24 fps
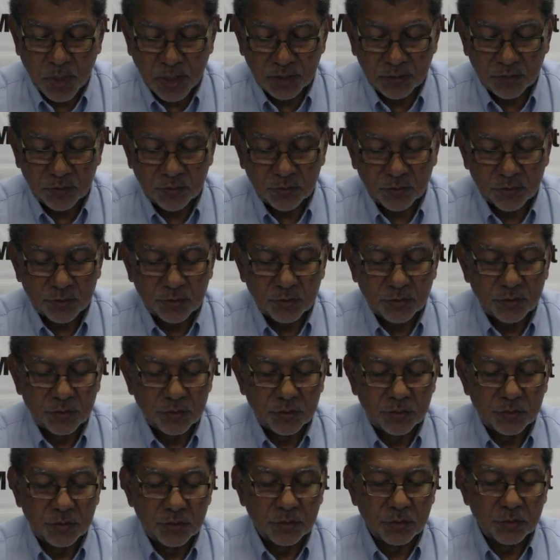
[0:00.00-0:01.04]
But
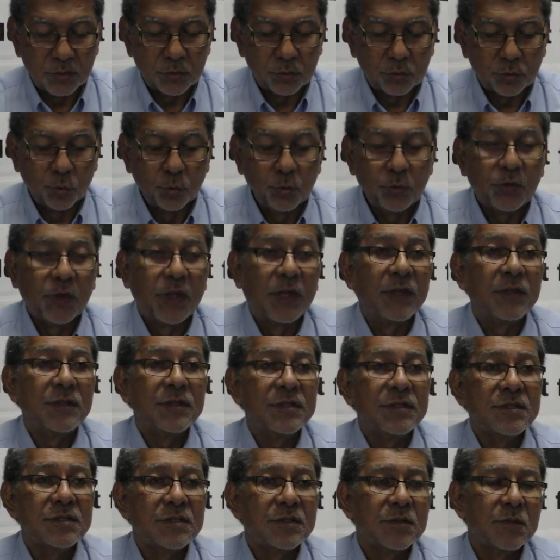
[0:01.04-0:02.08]
two
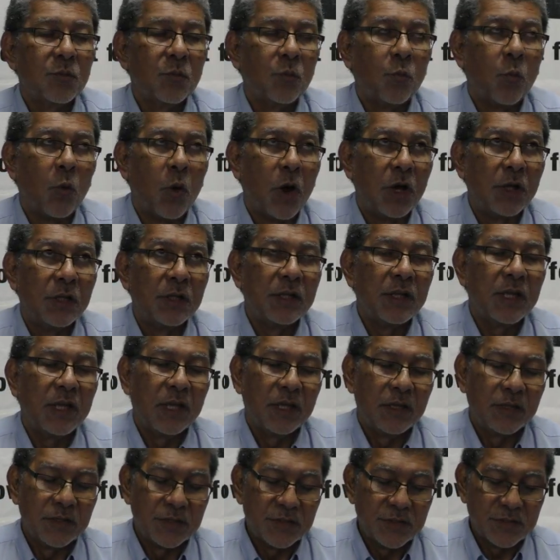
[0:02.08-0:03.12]
things. One
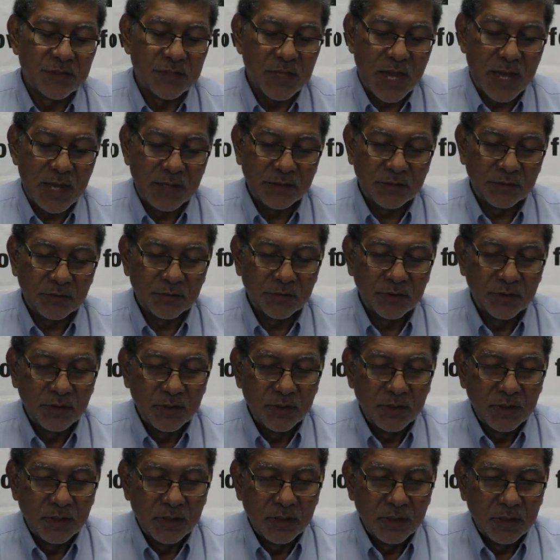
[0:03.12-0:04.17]
is that
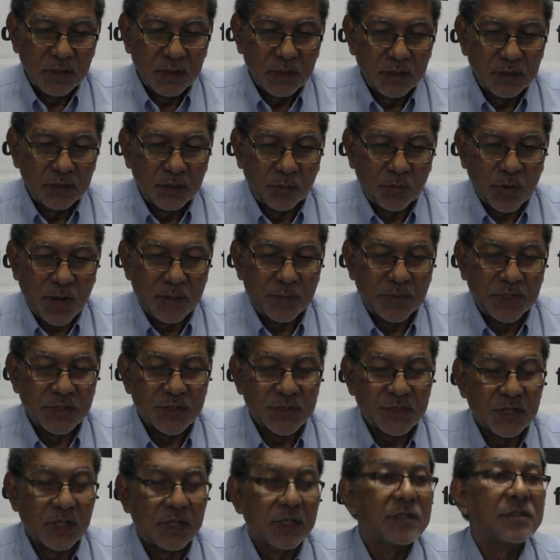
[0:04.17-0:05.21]
the Prime
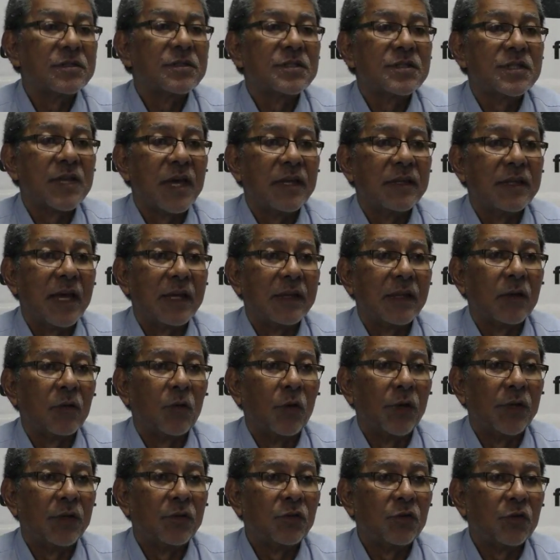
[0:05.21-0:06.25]
Minister said that
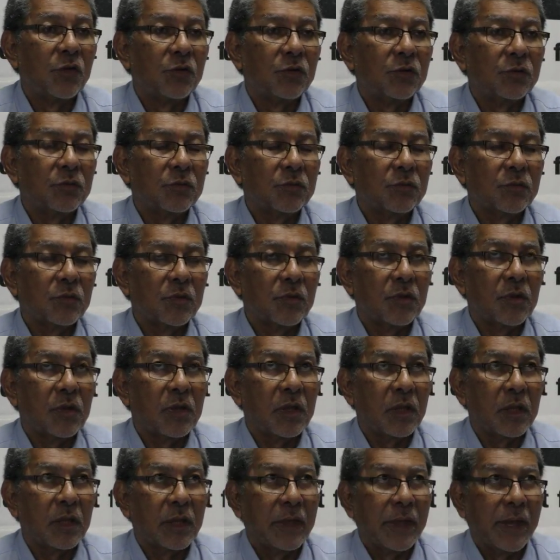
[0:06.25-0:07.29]
they're going to
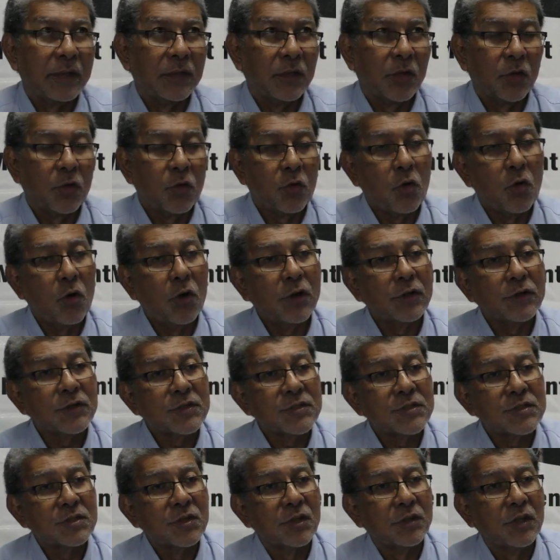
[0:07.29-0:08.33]
get the
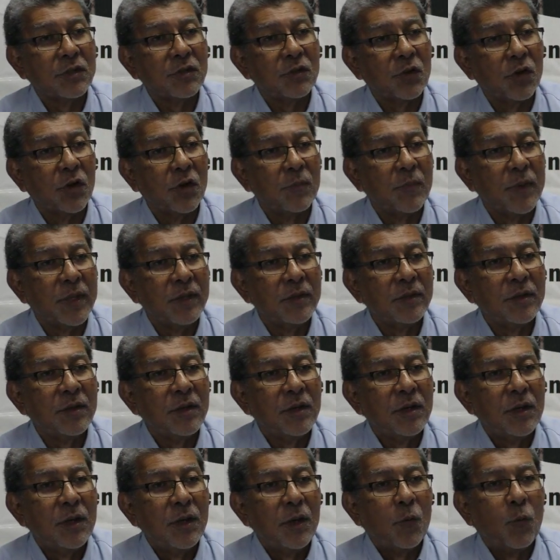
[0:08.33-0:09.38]
courts to determine
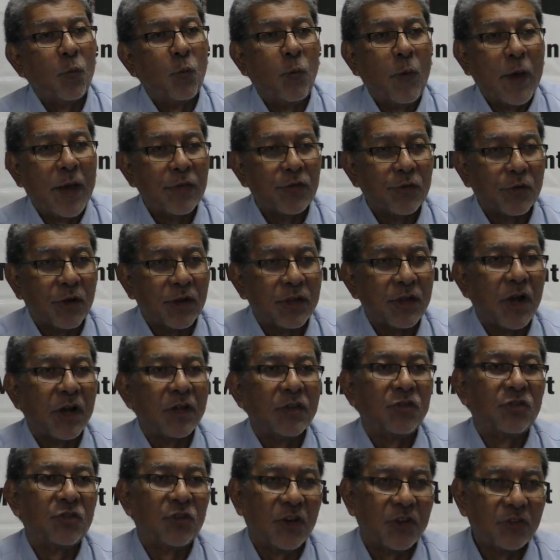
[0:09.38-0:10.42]
whether or
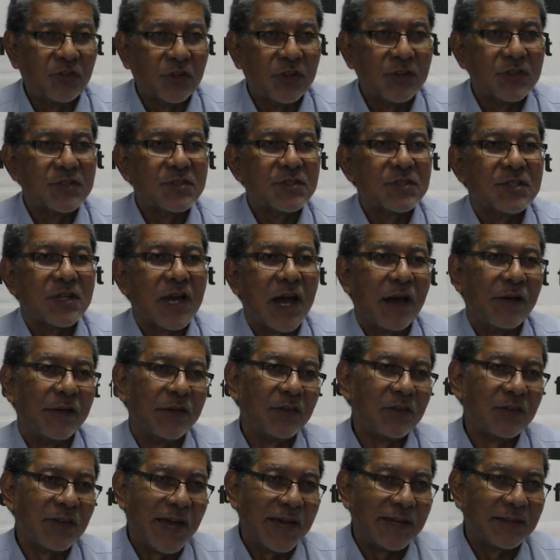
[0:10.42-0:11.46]
not judges are
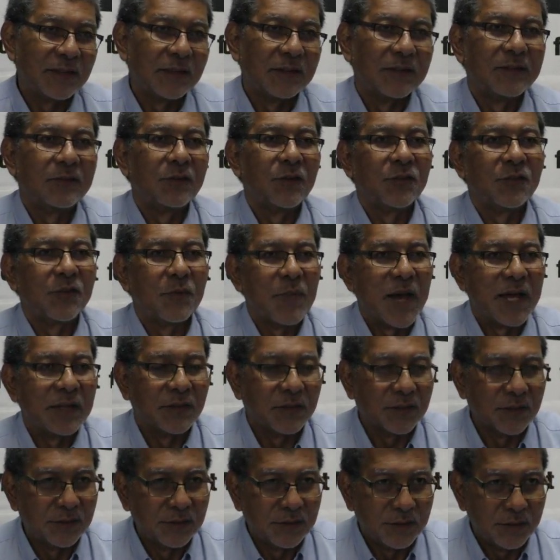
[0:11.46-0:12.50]
entitled to
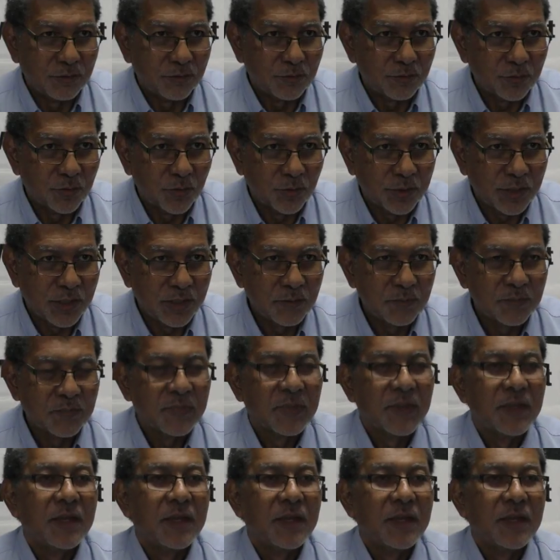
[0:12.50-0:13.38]
sabbatical leave, okay?